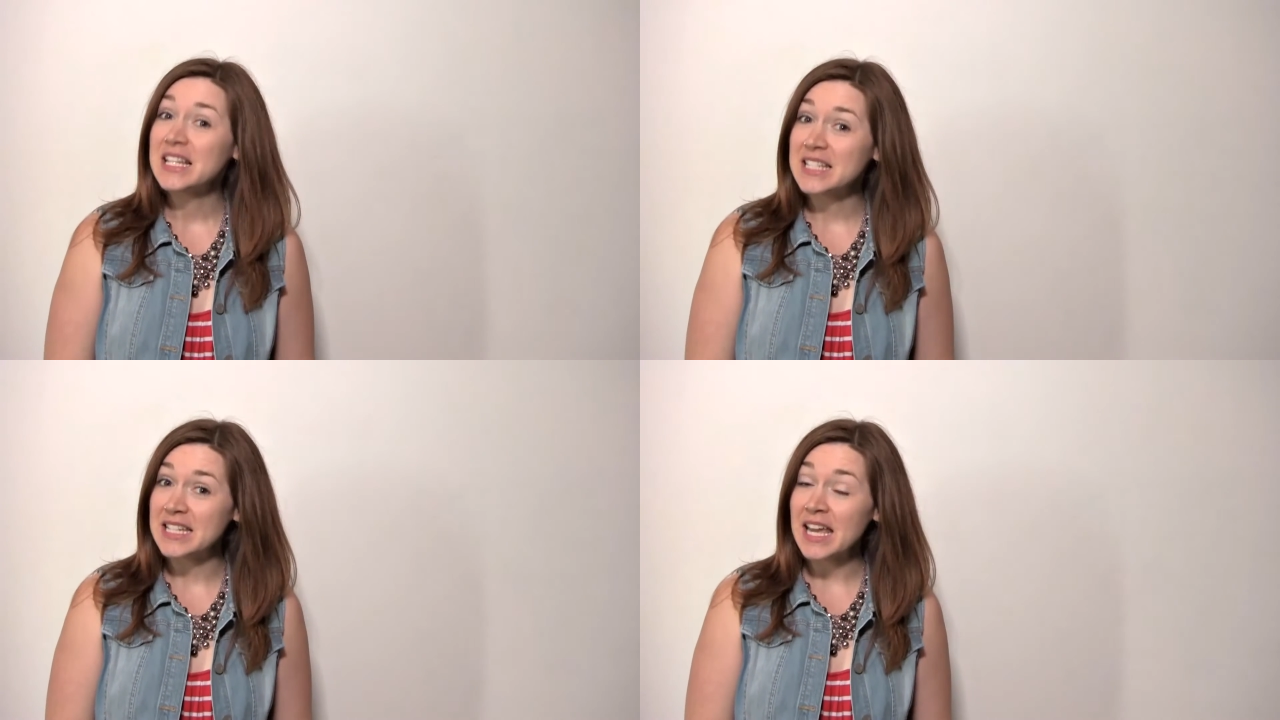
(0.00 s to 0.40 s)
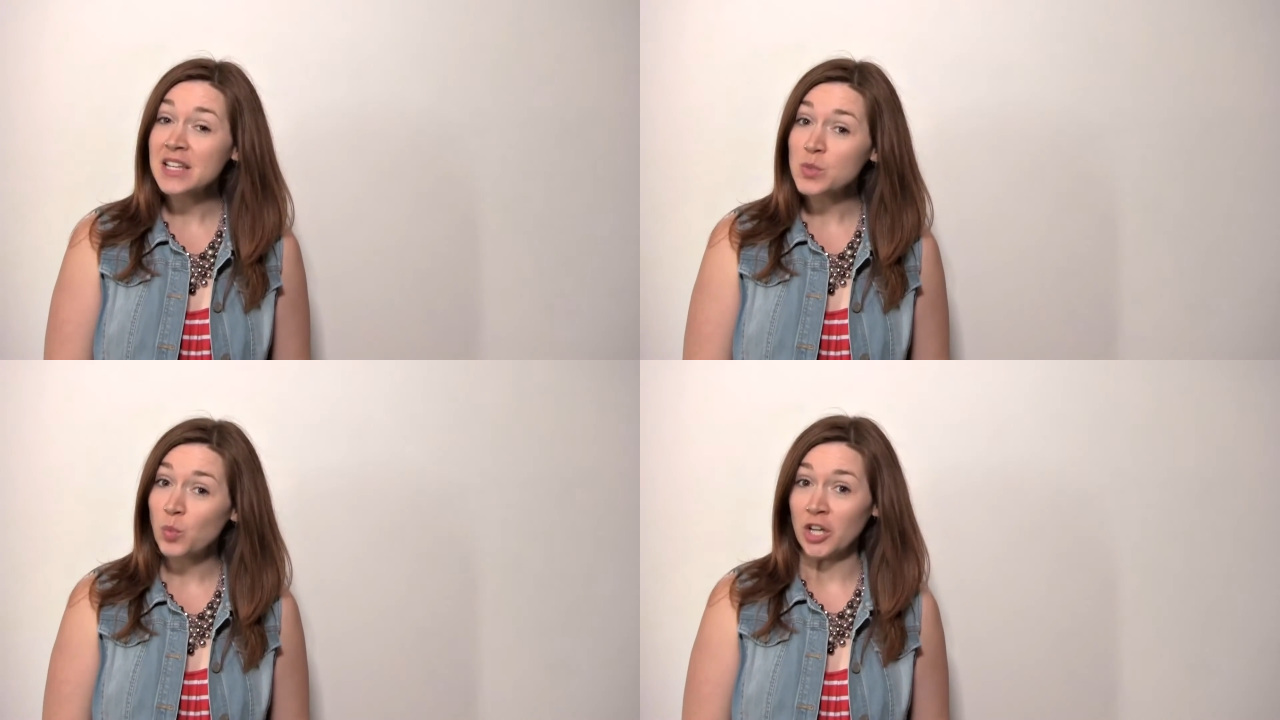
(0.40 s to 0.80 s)

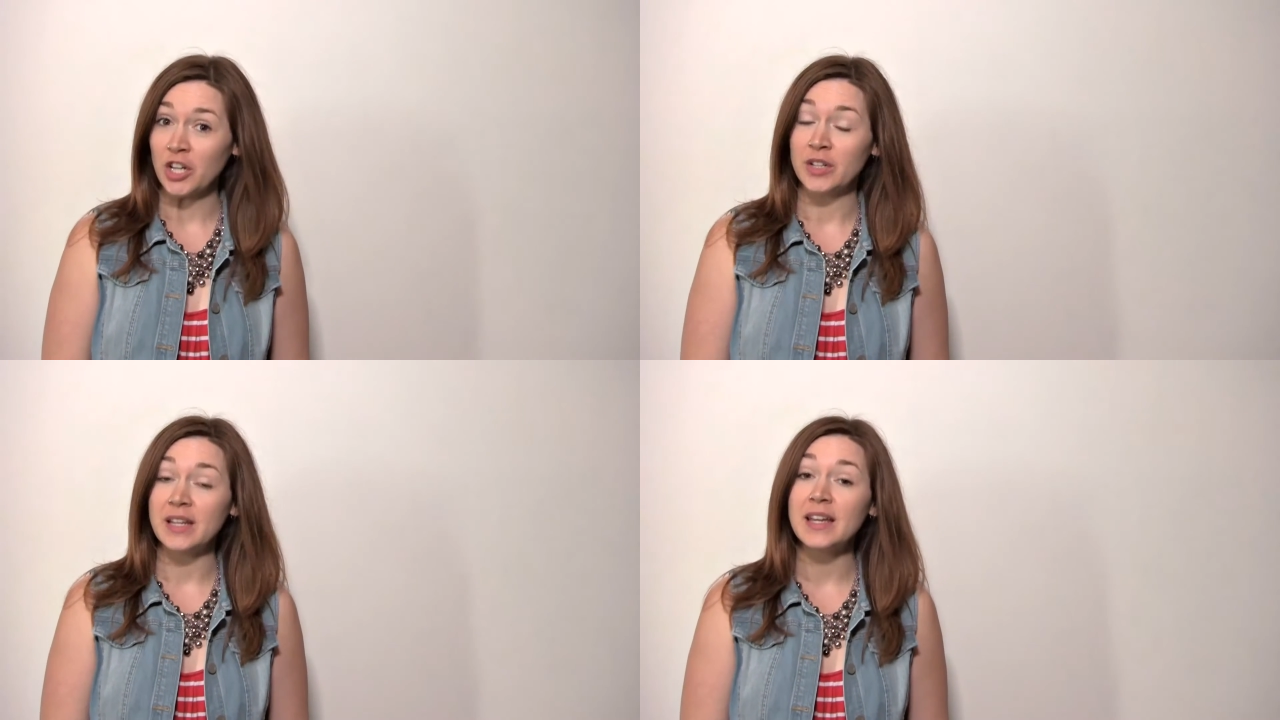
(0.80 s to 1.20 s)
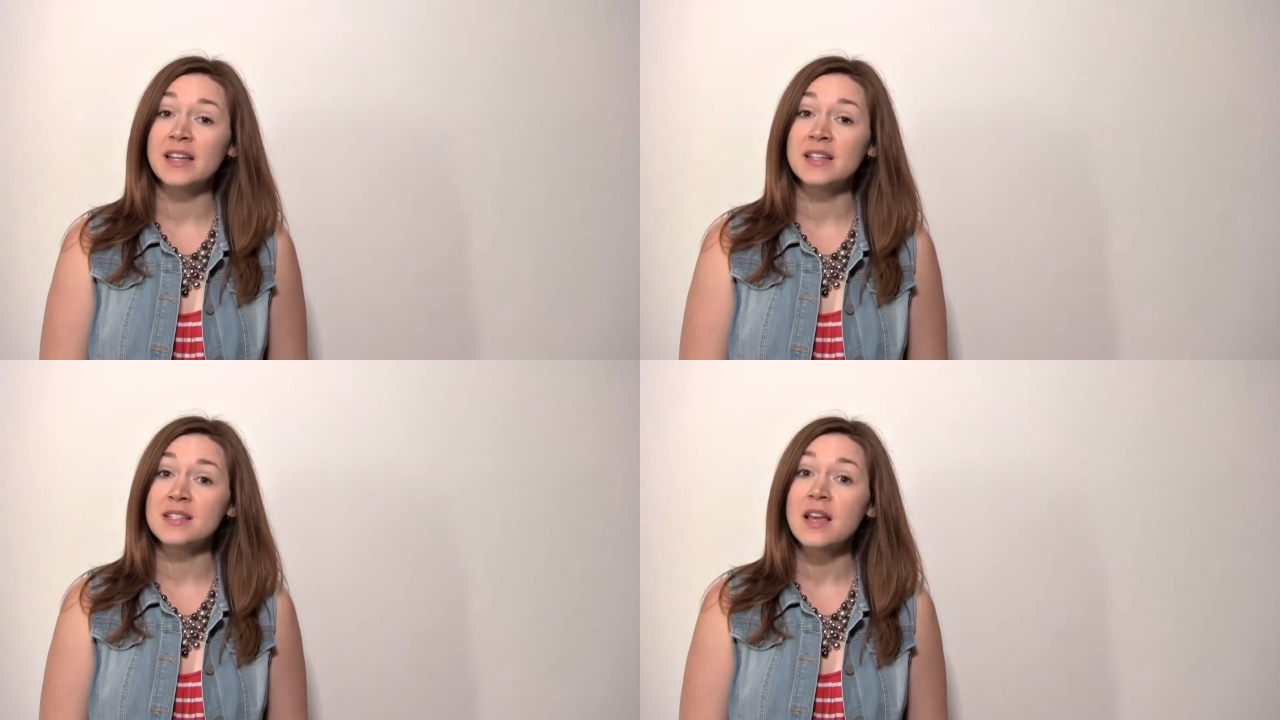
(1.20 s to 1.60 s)
Today's word
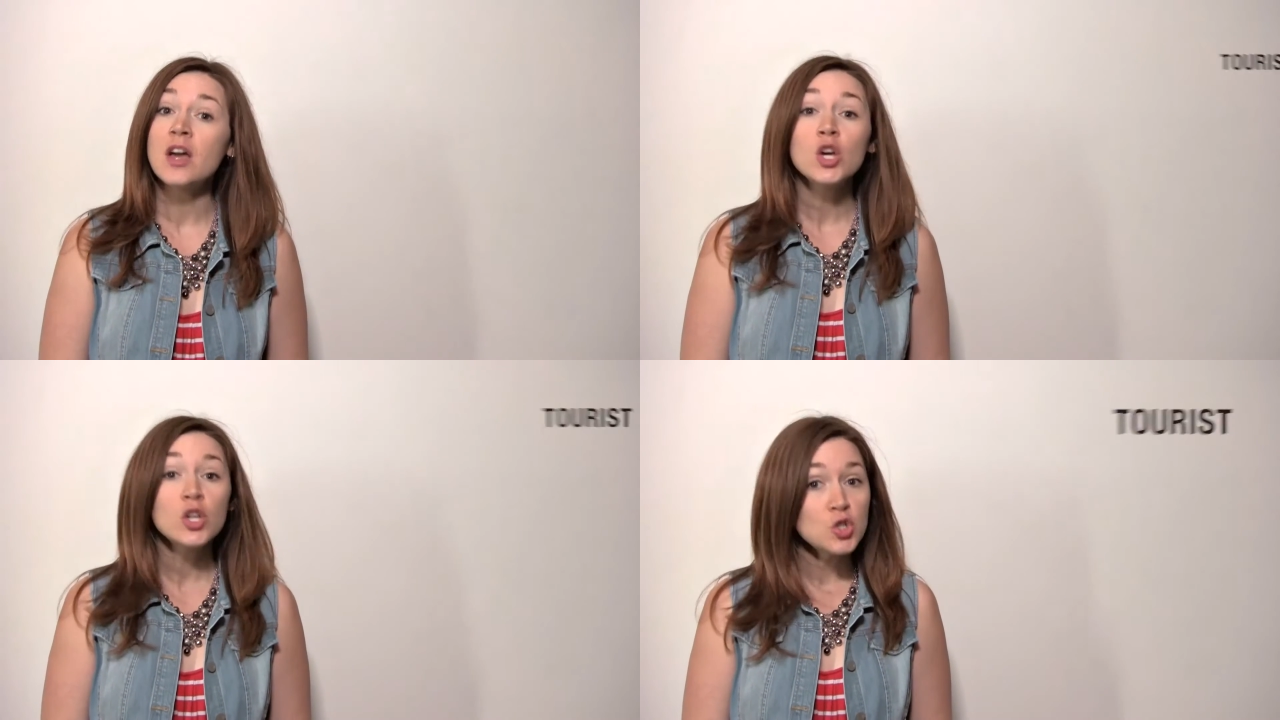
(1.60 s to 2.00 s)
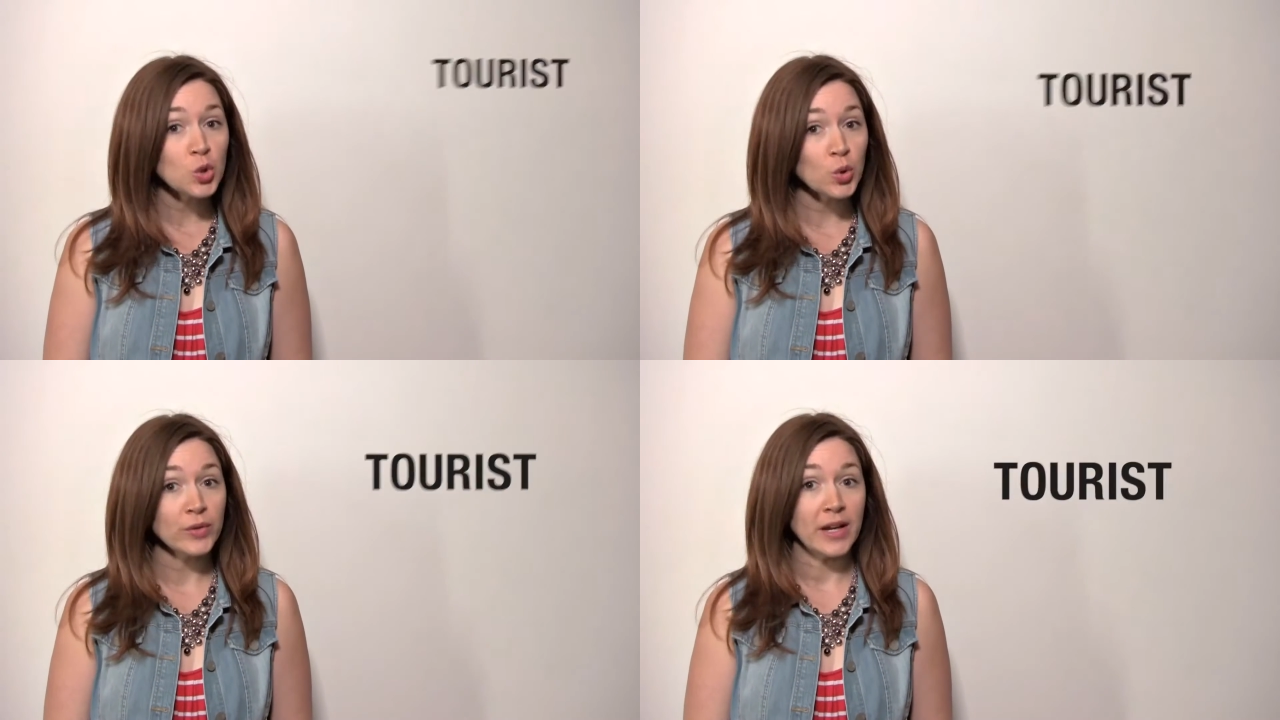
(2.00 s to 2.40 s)
is
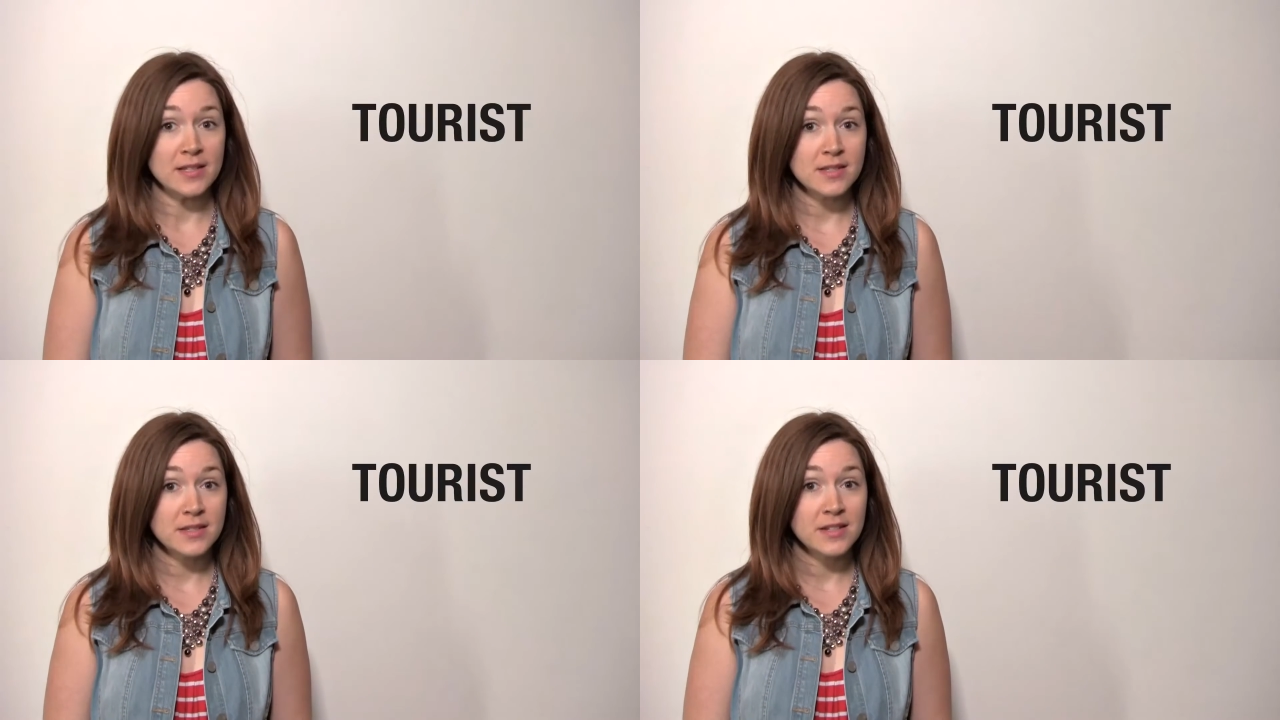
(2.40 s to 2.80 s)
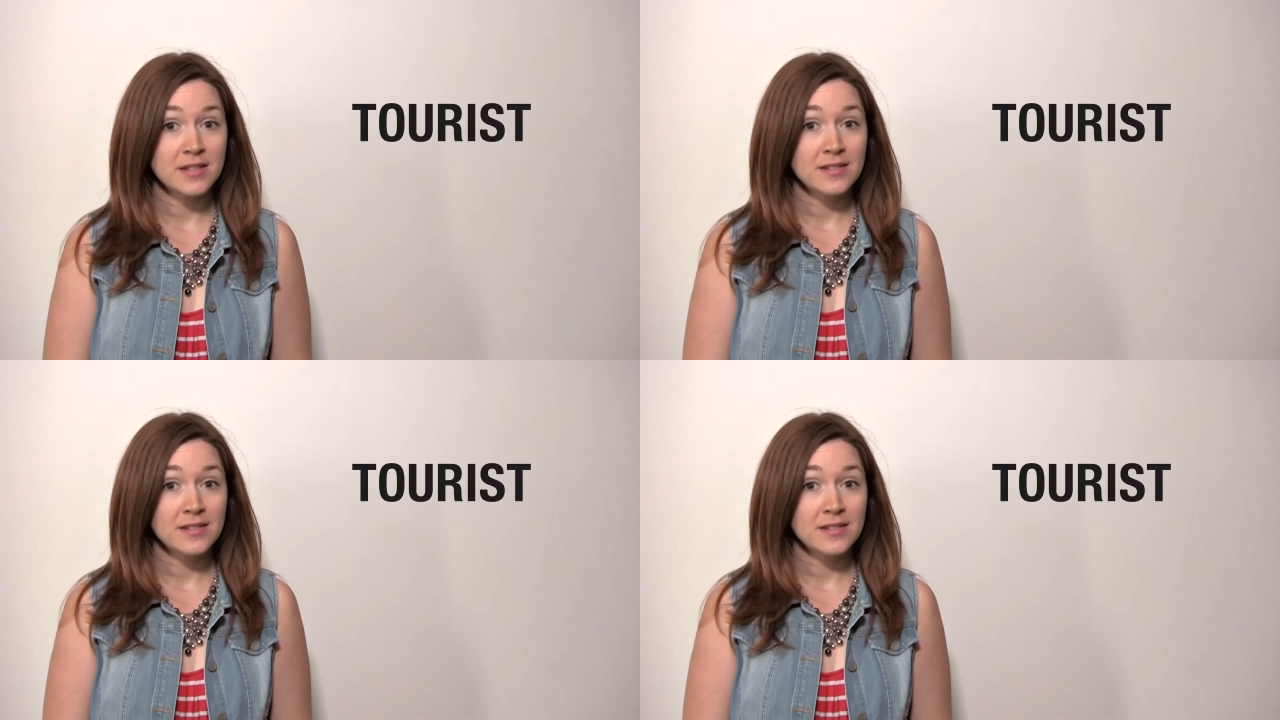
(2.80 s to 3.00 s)
tourist.